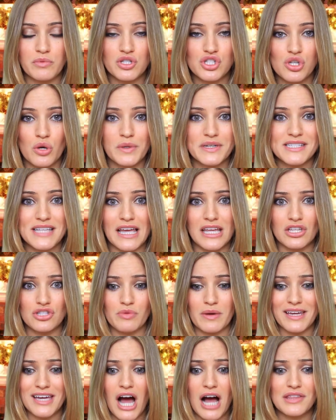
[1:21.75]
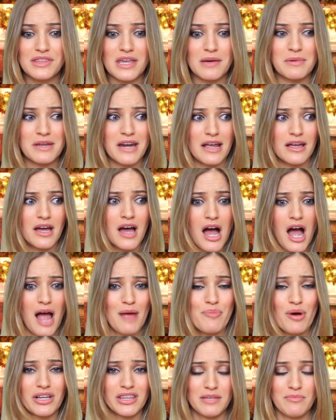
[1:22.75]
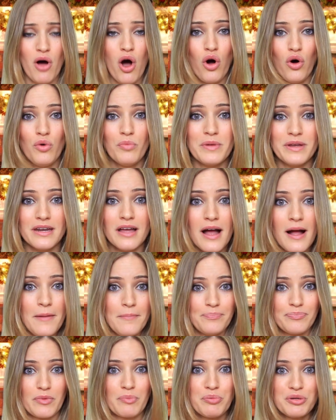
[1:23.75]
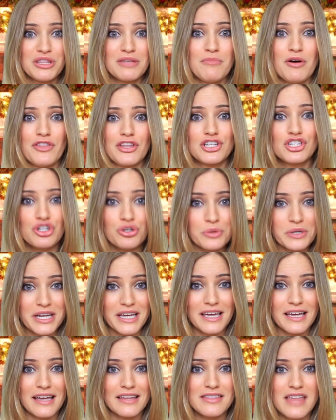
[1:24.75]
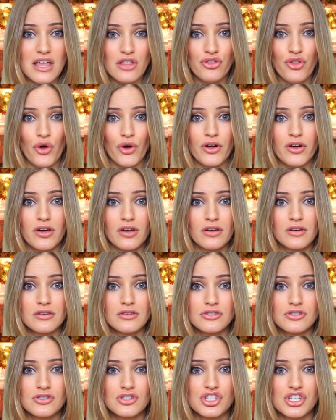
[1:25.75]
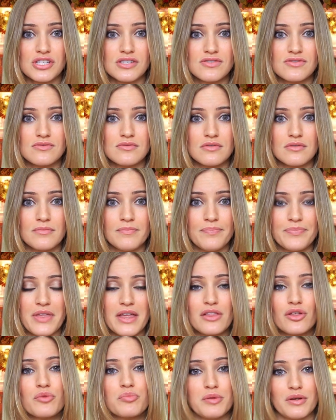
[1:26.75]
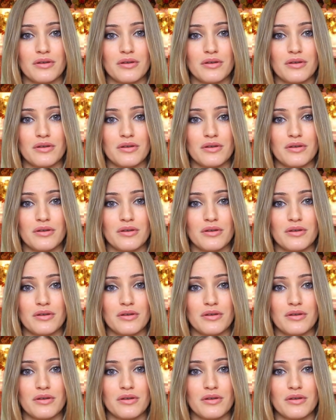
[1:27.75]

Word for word: I was so excited, so I got them and I, I brought them home and I put them on the tree and they look just, they look